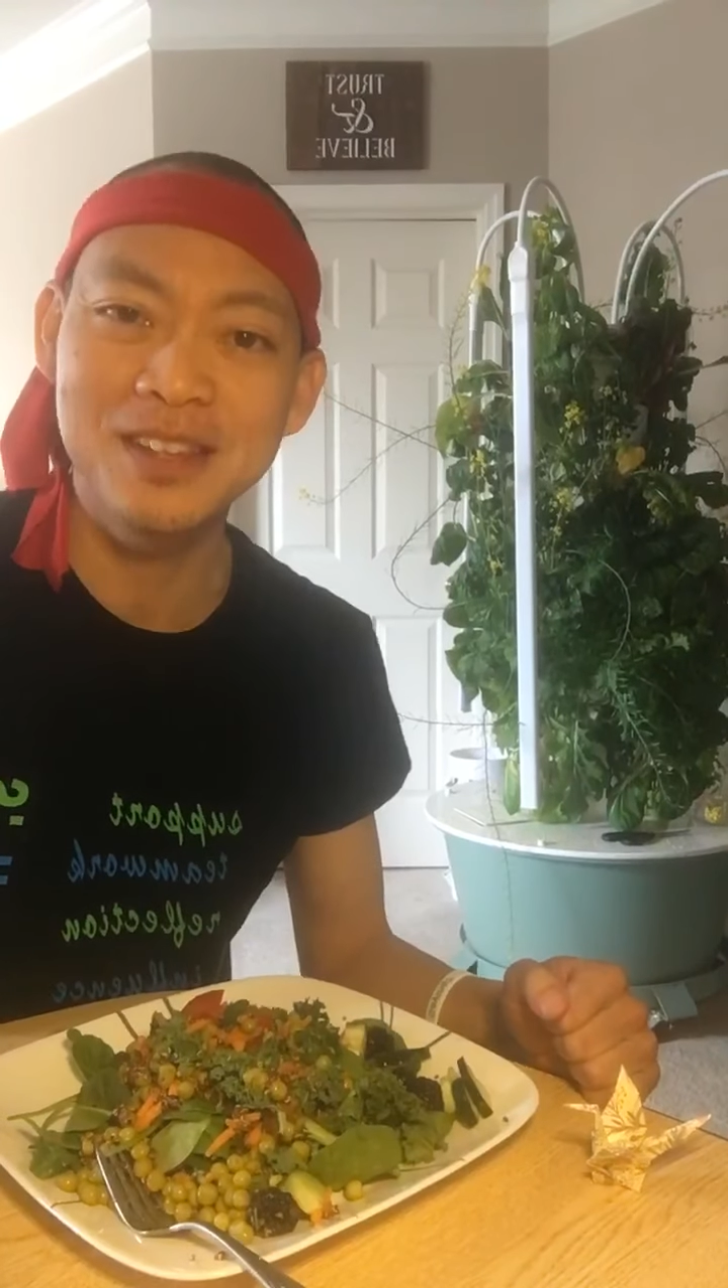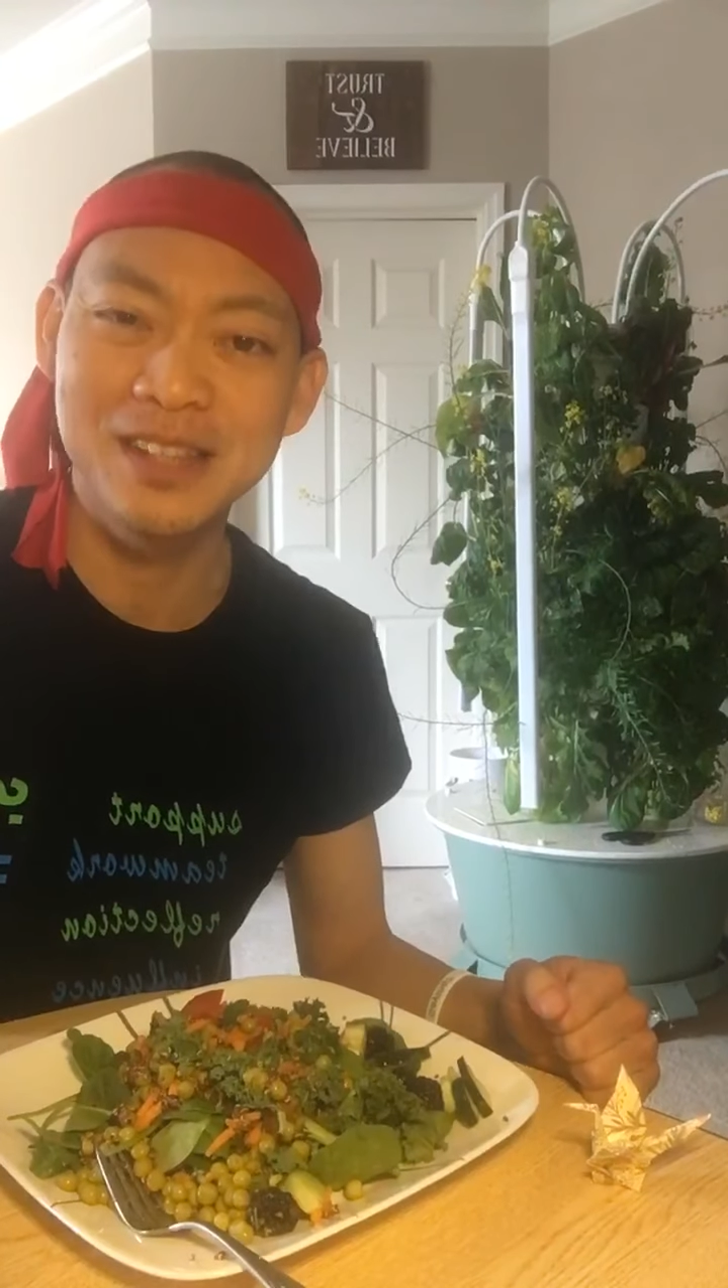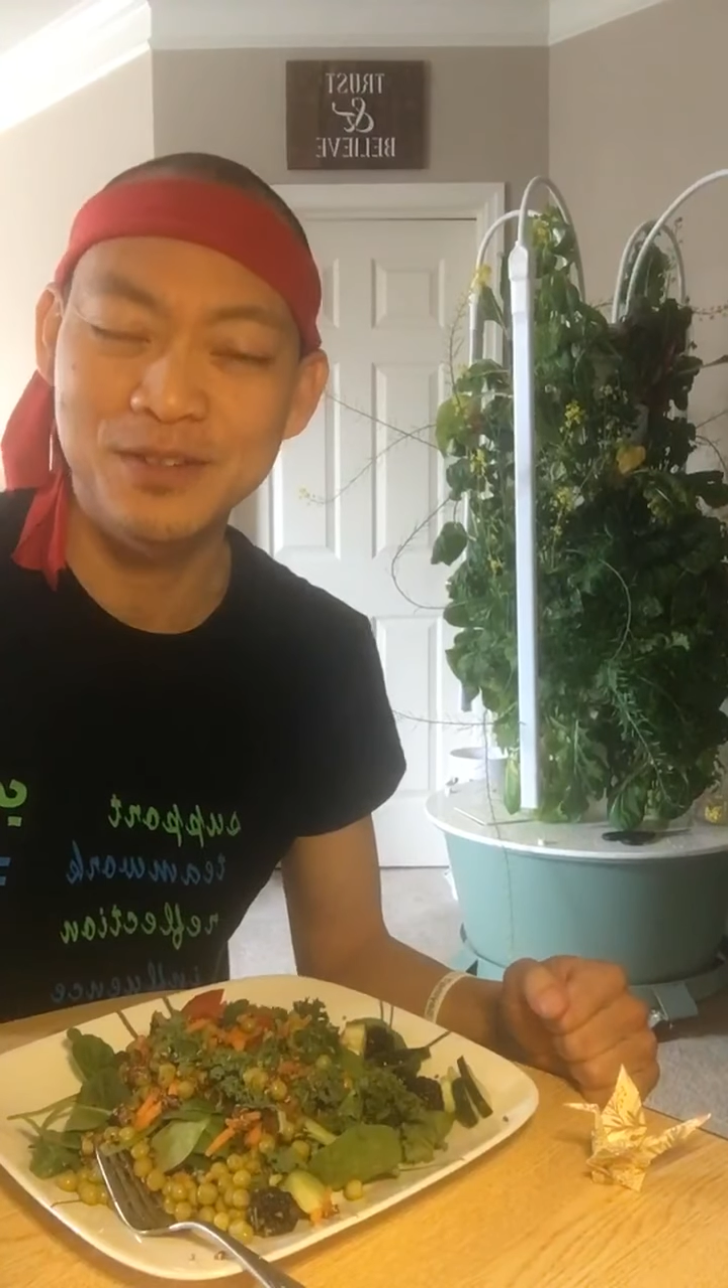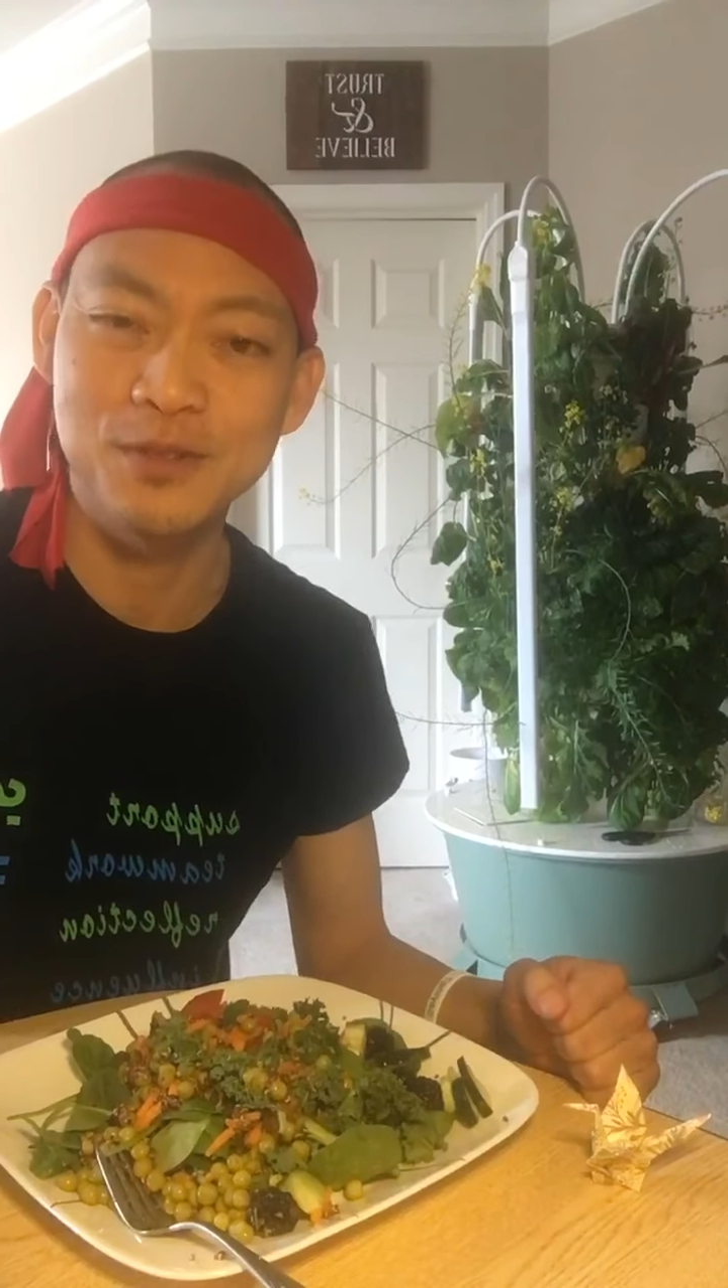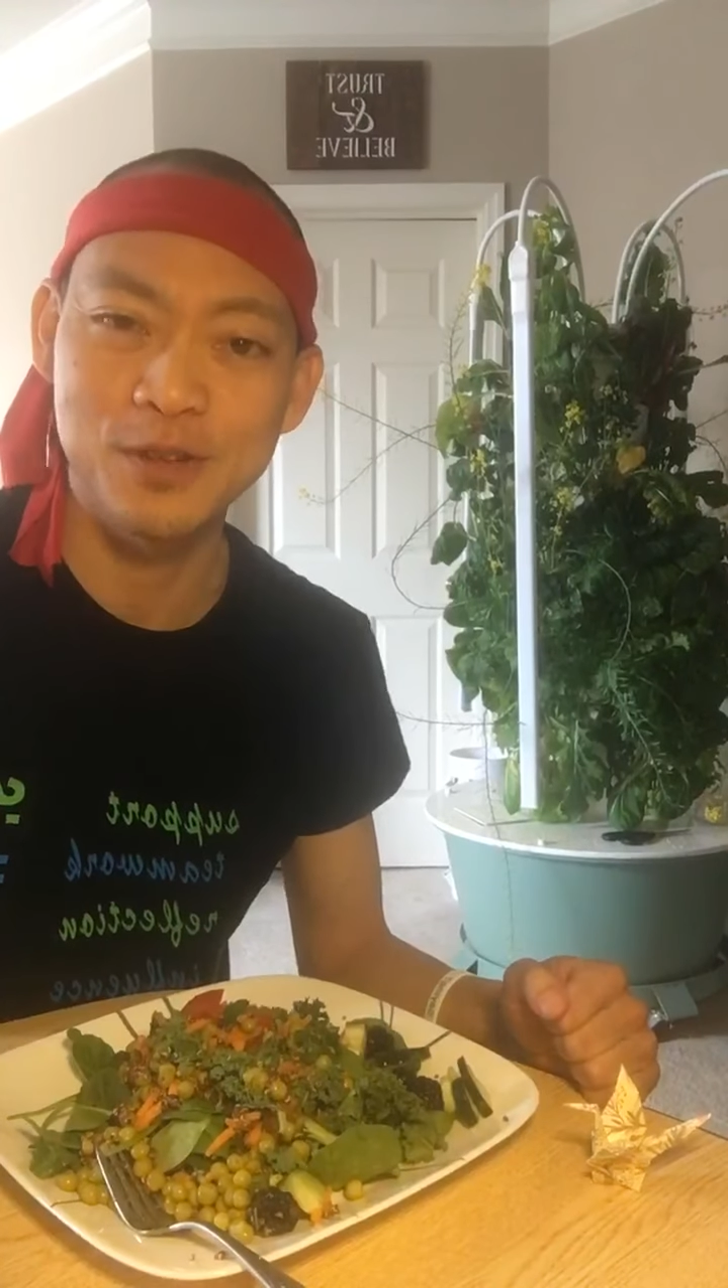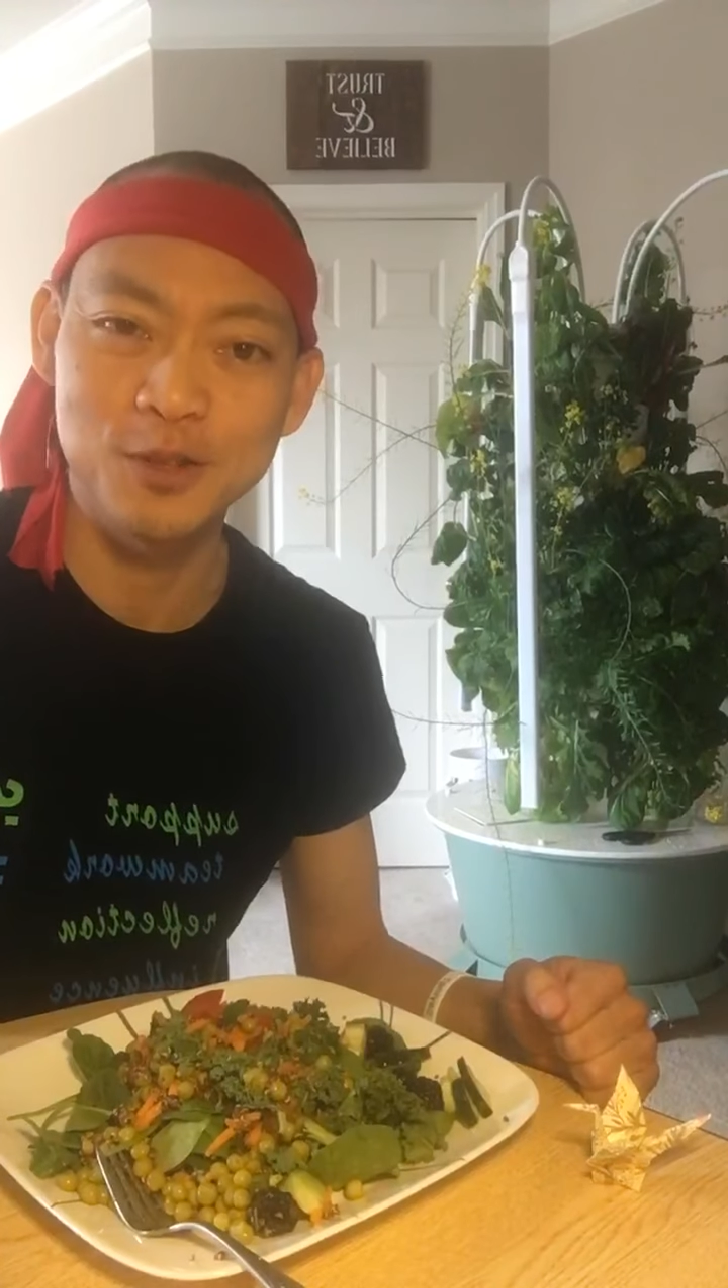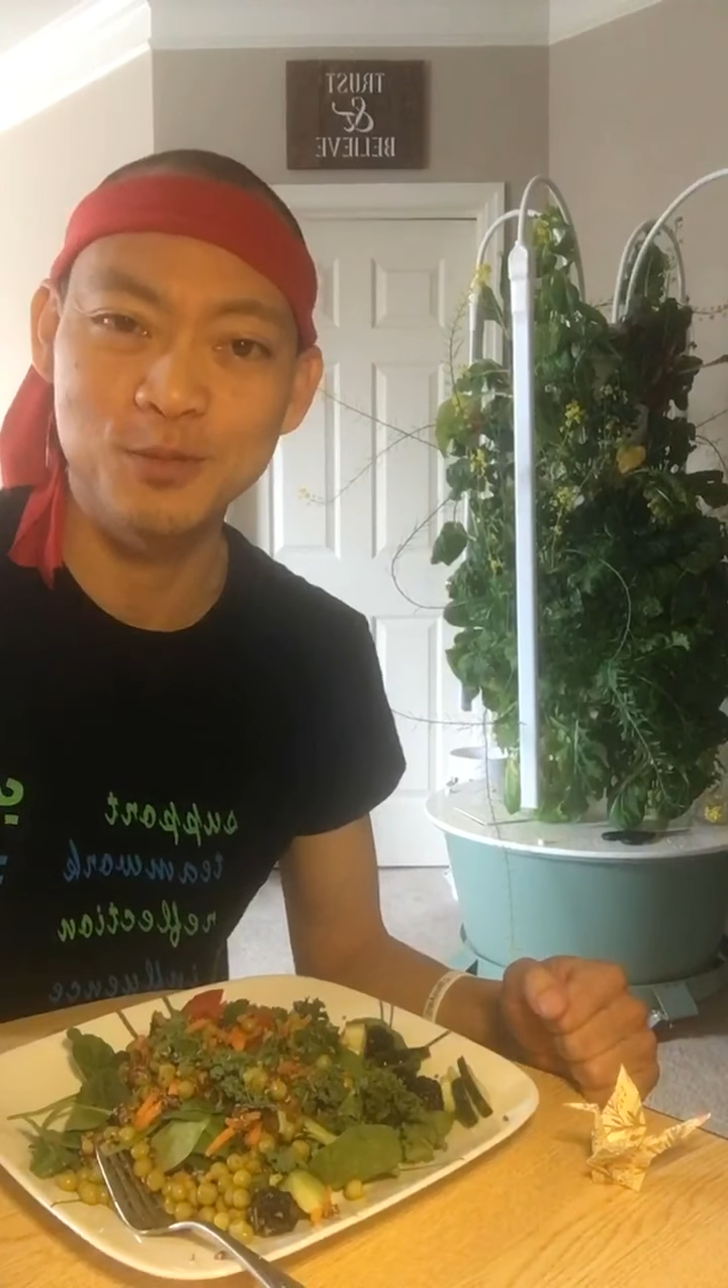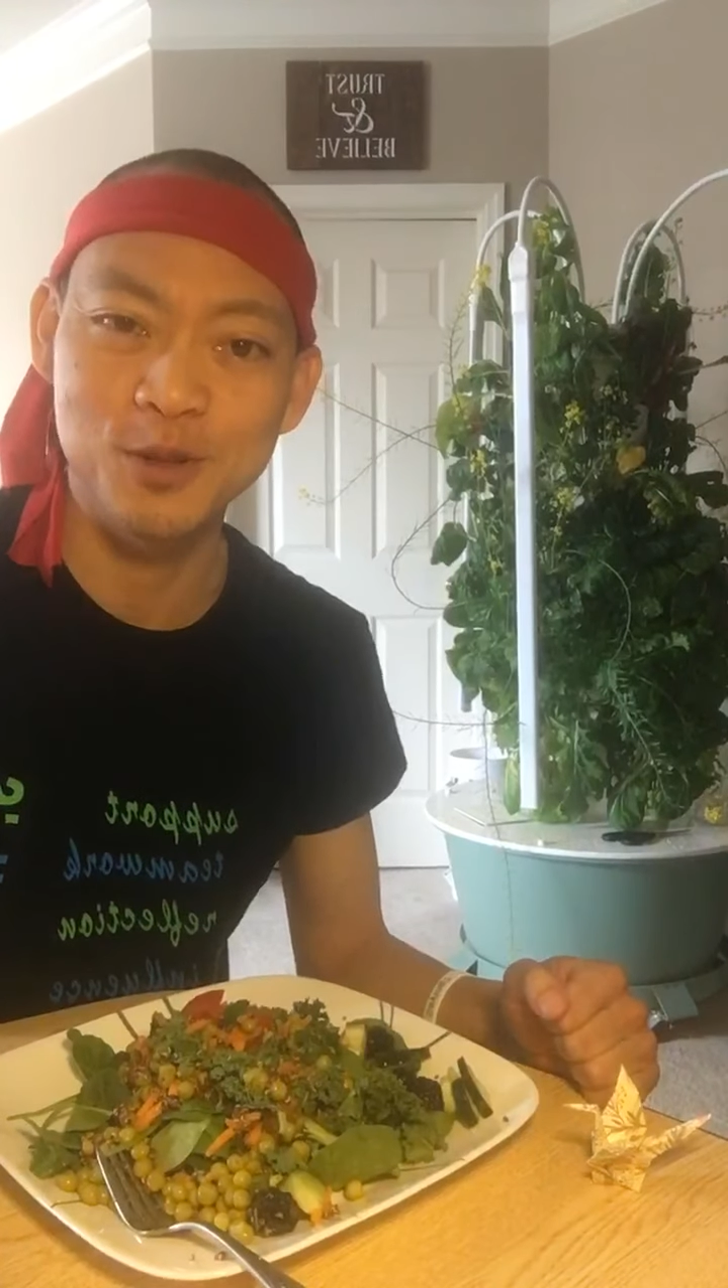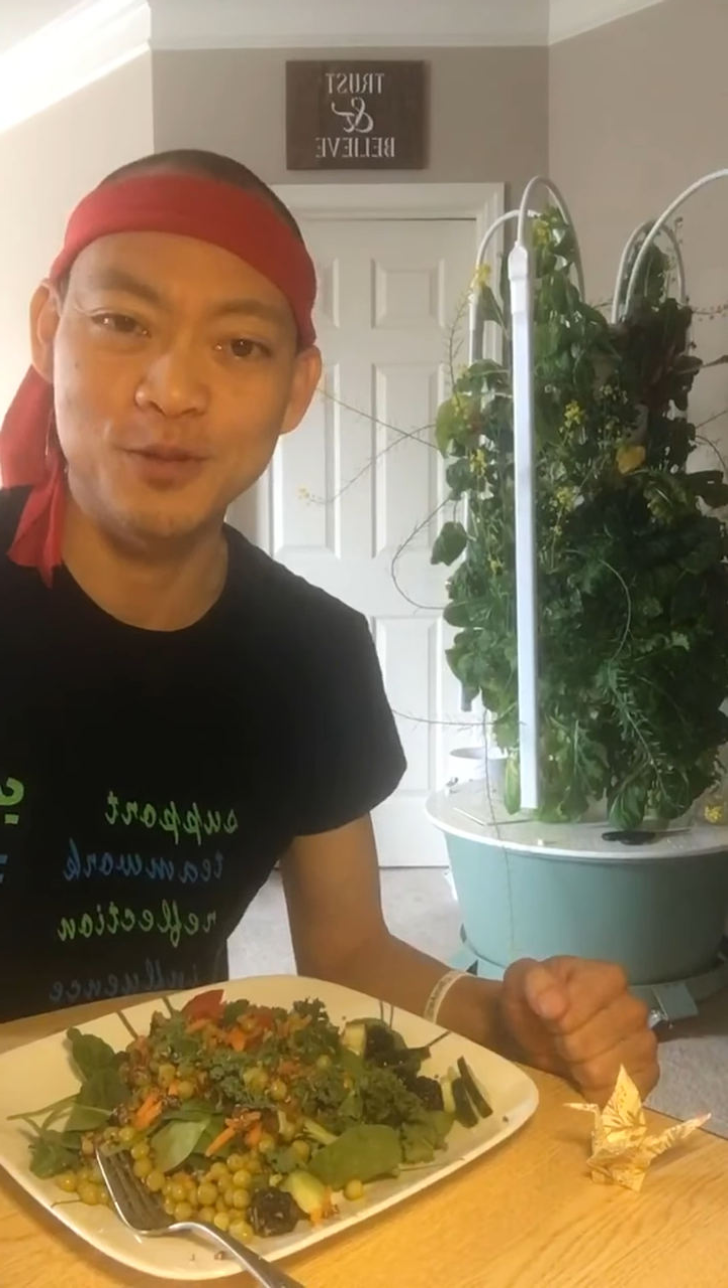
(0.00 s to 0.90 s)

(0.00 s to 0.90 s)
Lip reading: Living Facebook